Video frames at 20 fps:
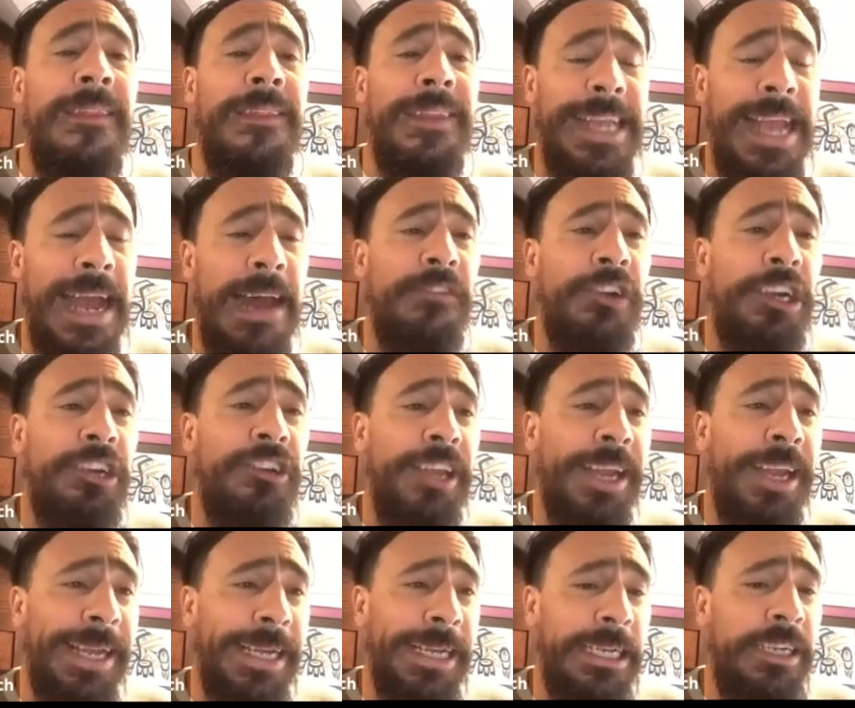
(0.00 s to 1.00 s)
the average
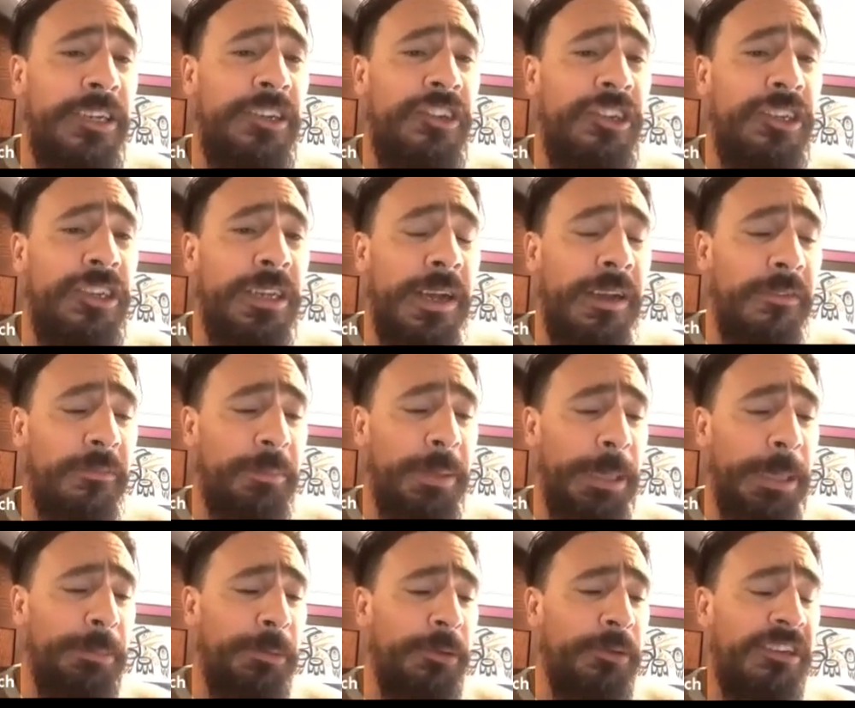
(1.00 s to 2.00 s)
age of
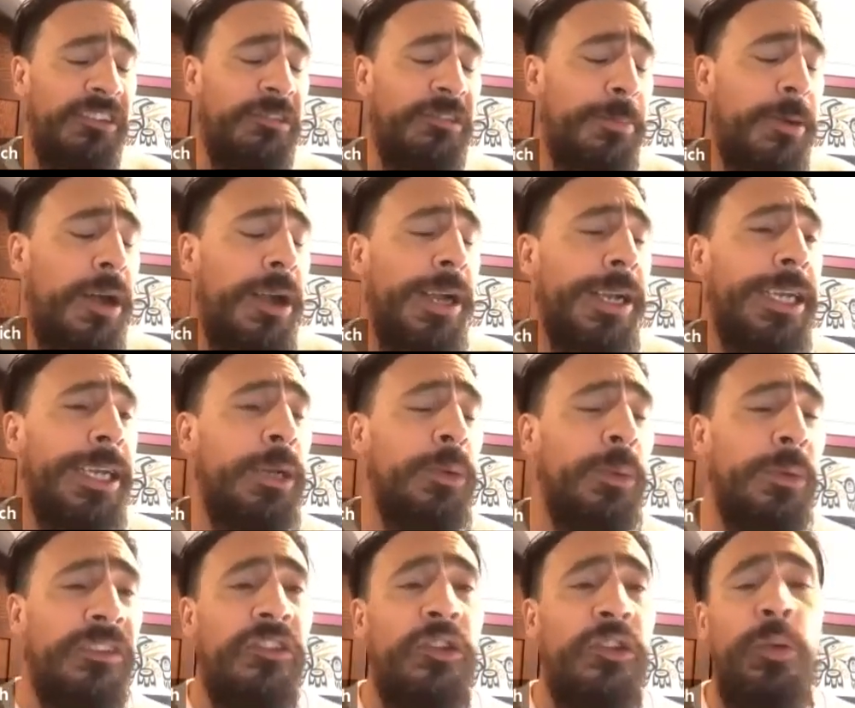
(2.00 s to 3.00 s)
people
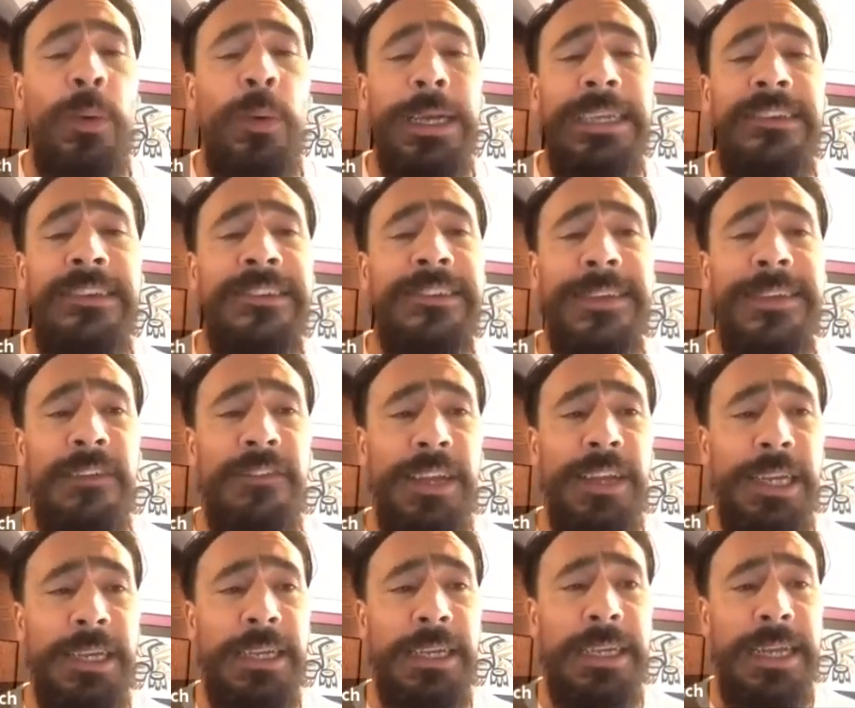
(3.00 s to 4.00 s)
responding was
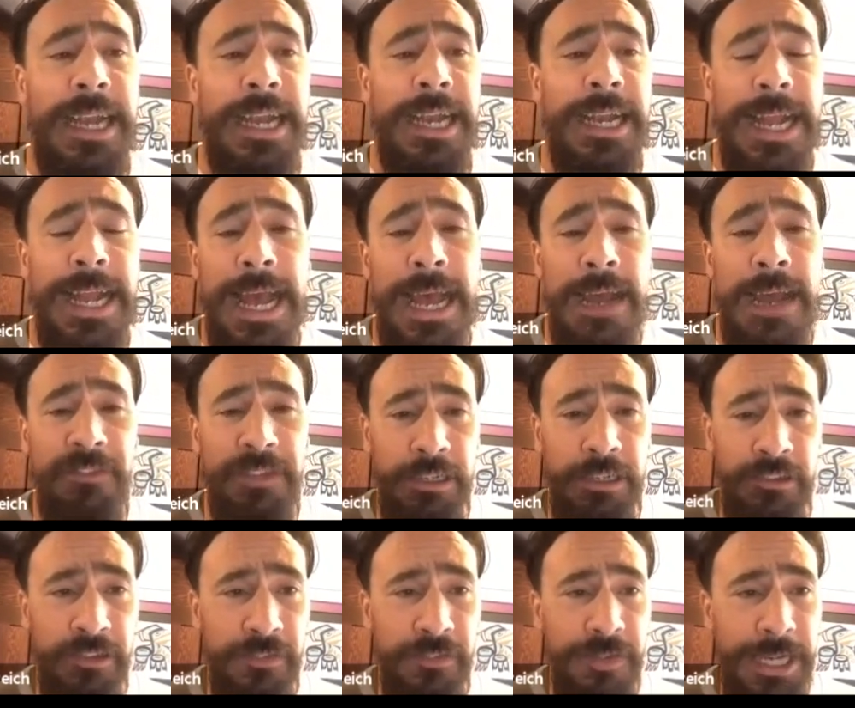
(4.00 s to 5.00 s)
27 and a half
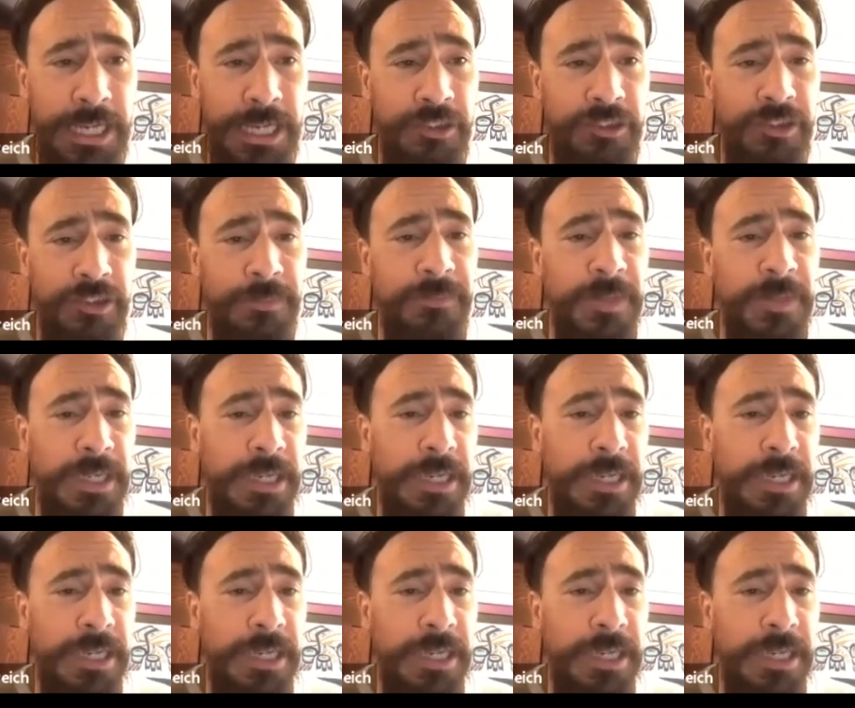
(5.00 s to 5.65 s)
years of age.